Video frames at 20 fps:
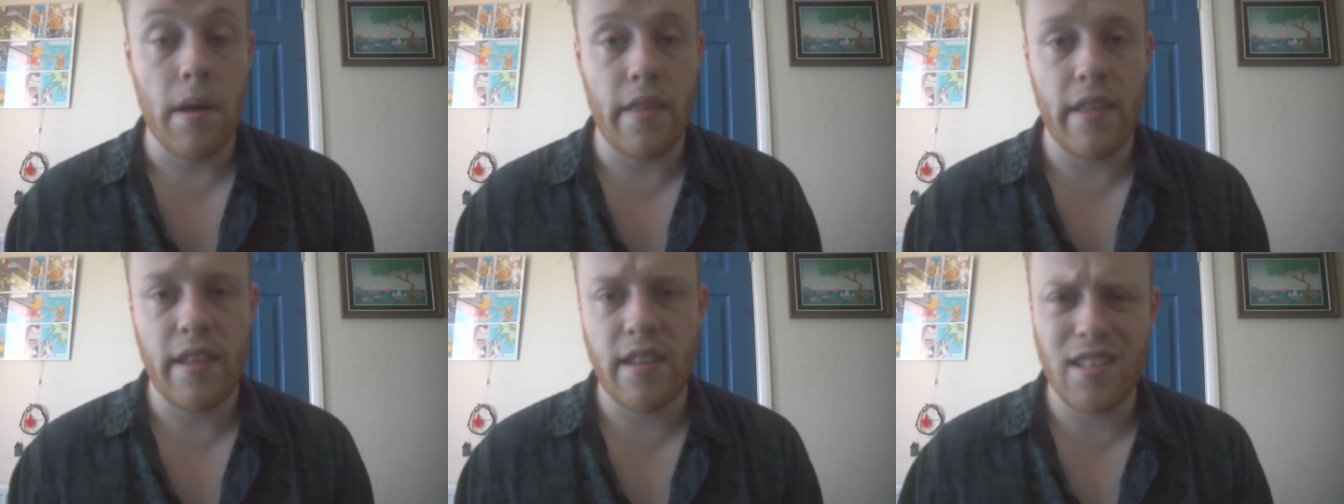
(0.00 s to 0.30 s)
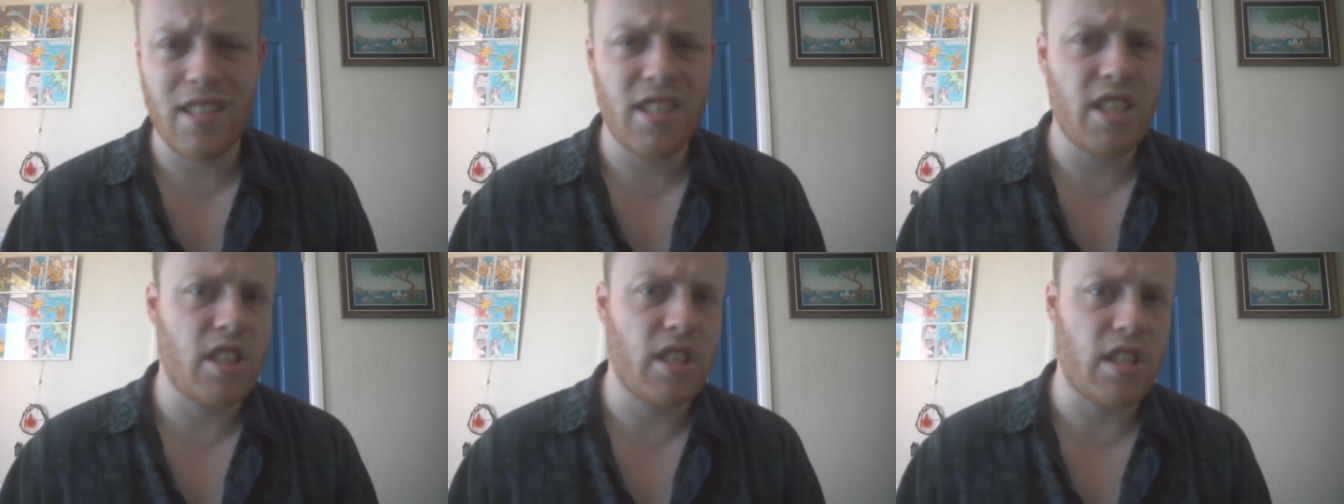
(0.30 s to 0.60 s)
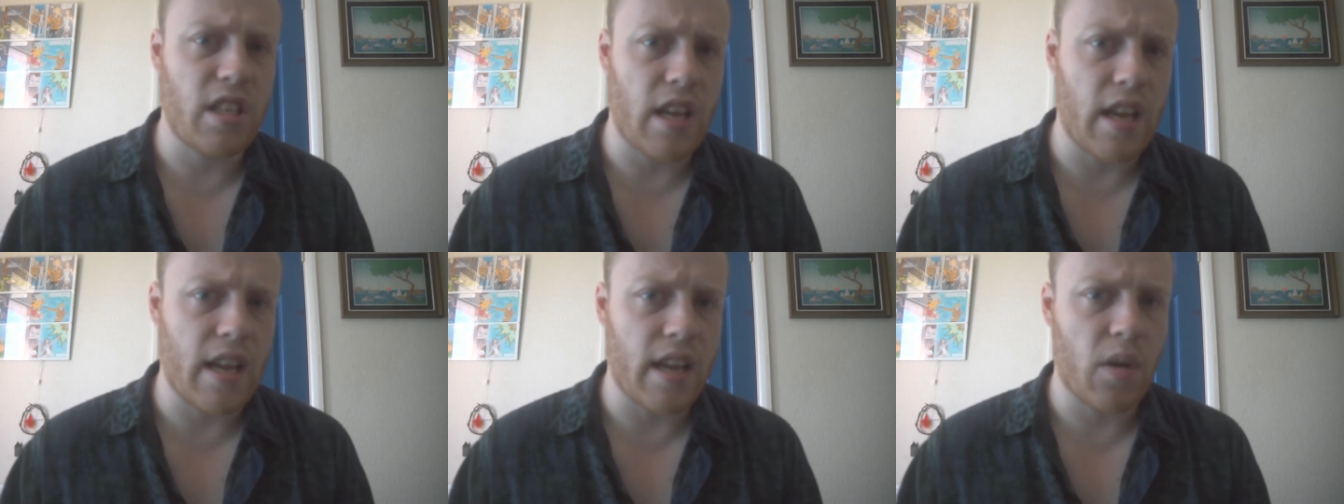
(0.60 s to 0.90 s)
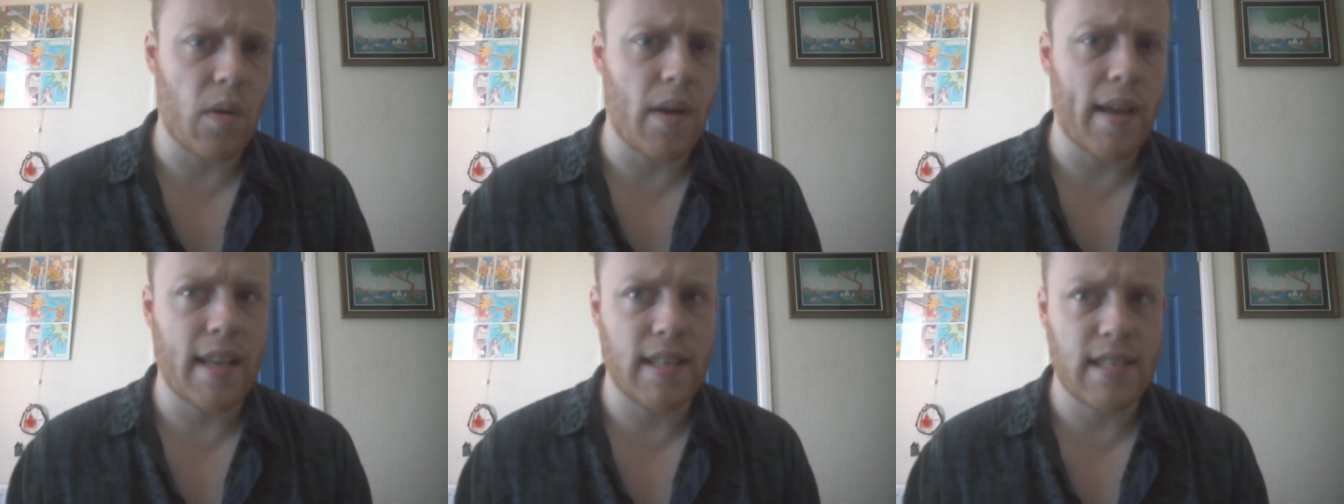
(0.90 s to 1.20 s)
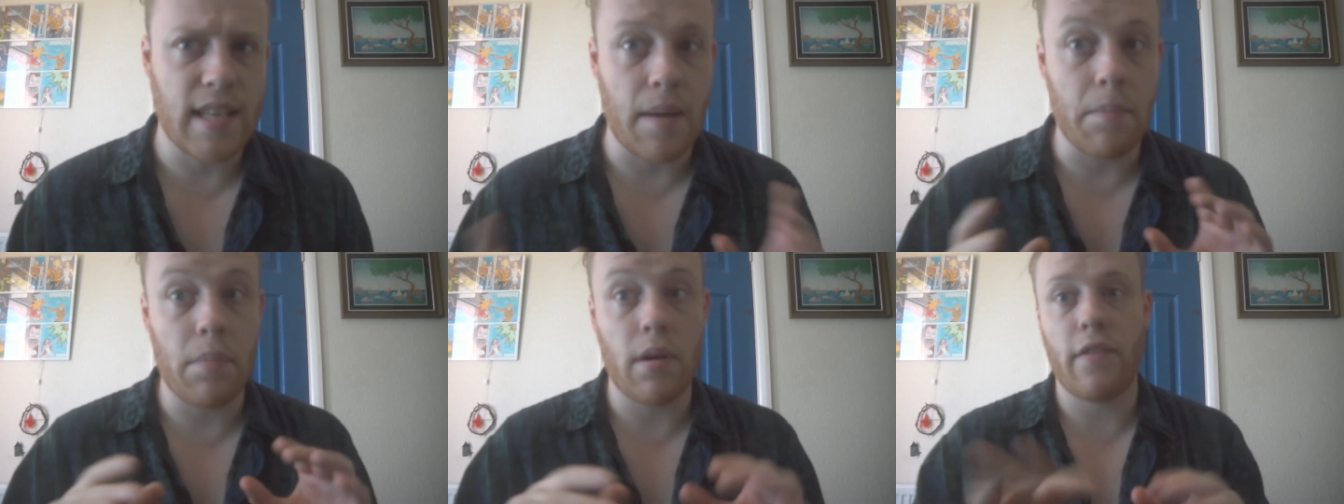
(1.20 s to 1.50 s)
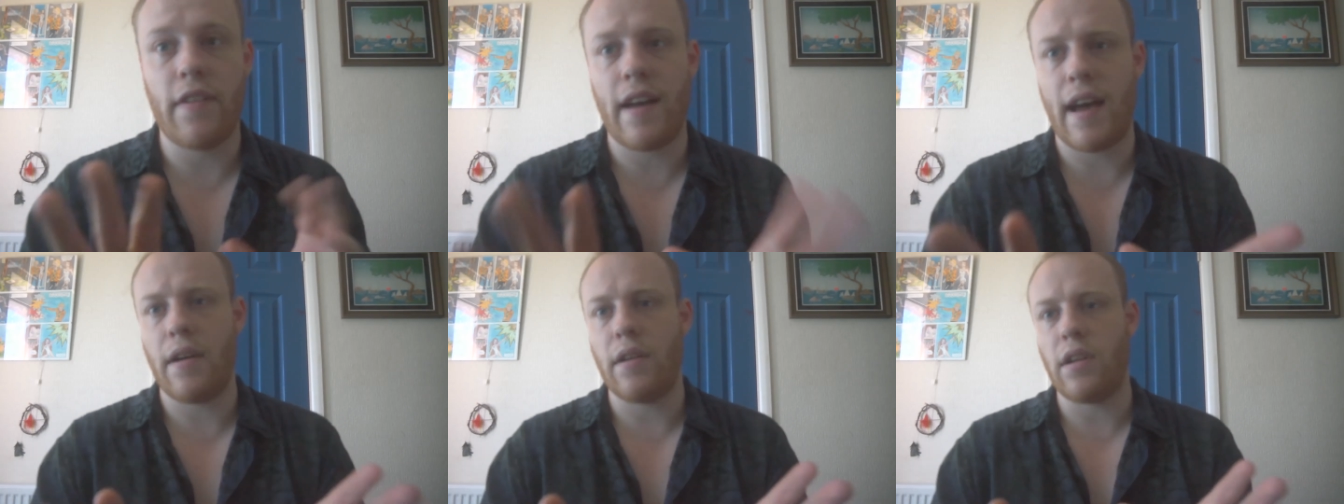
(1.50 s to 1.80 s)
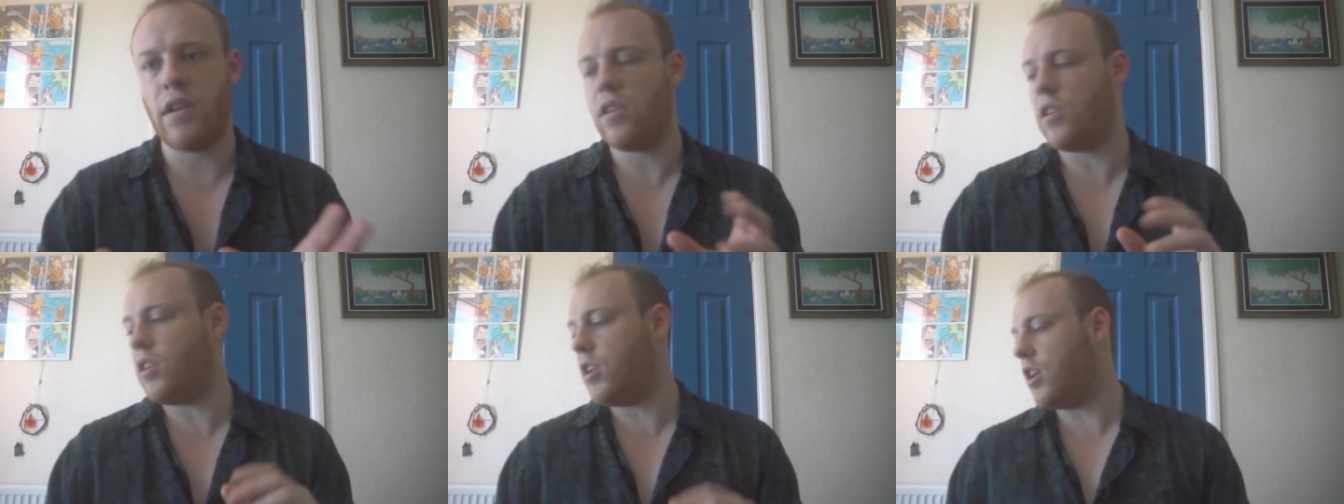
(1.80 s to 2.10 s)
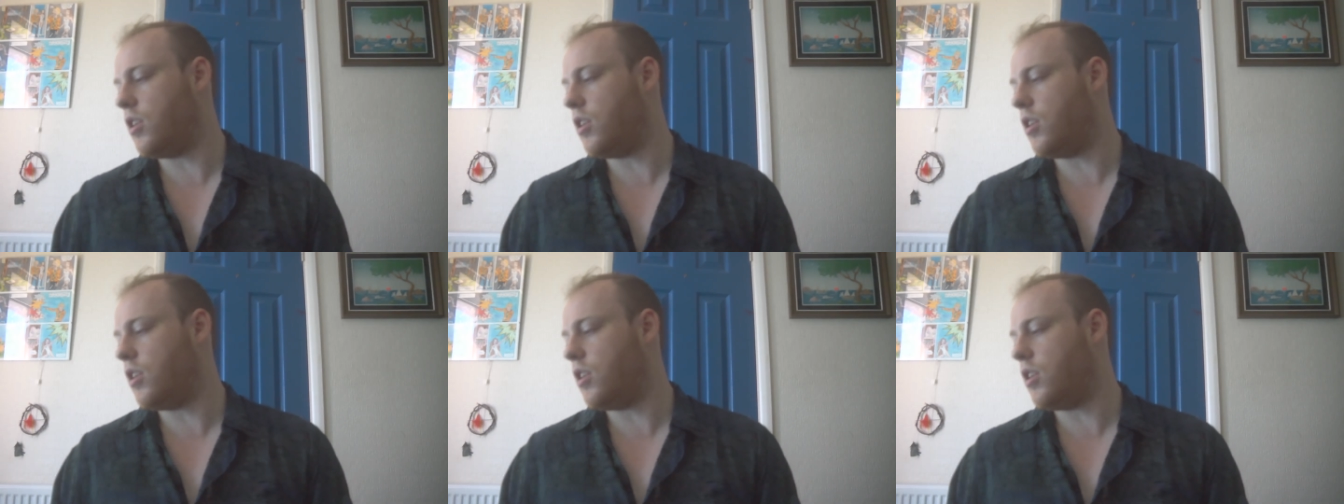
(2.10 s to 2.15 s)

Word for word: But this is just a quick example of how you can